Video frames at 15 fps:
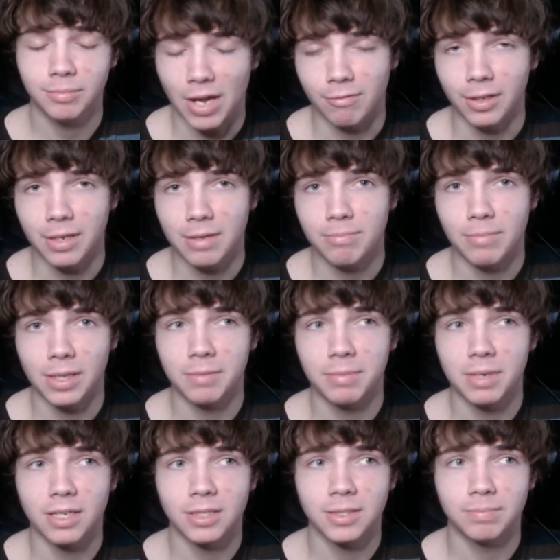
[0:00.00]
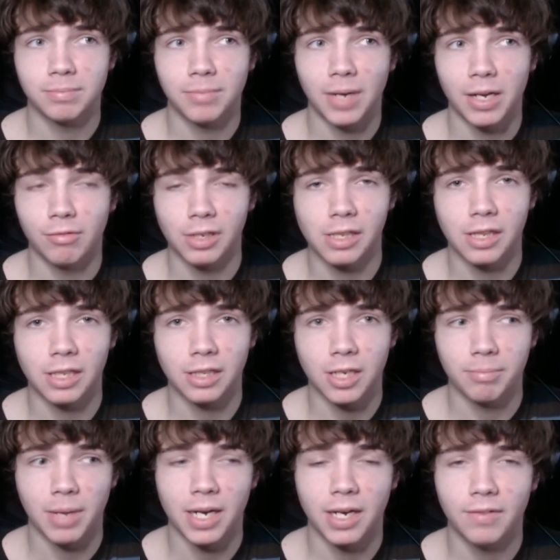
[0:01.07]
Not really, mainly because I don't really think
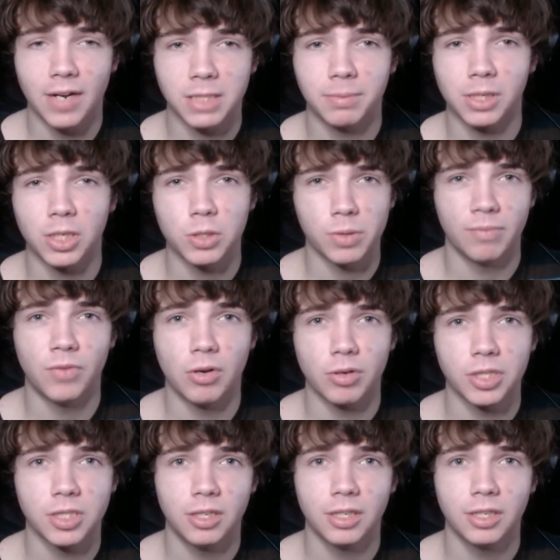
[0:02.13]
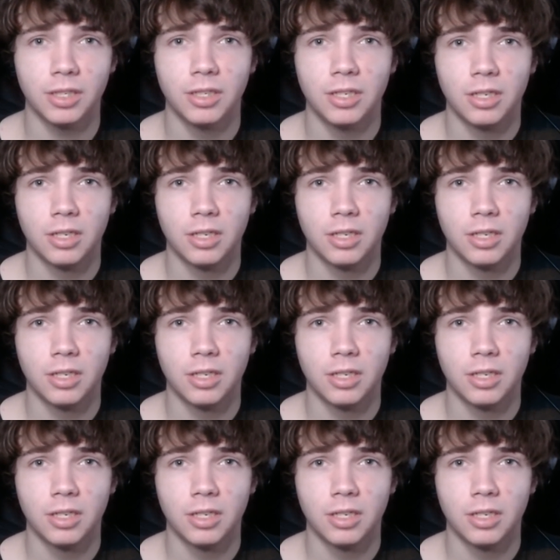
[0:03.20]
the competitive aspect is what I'm focused on.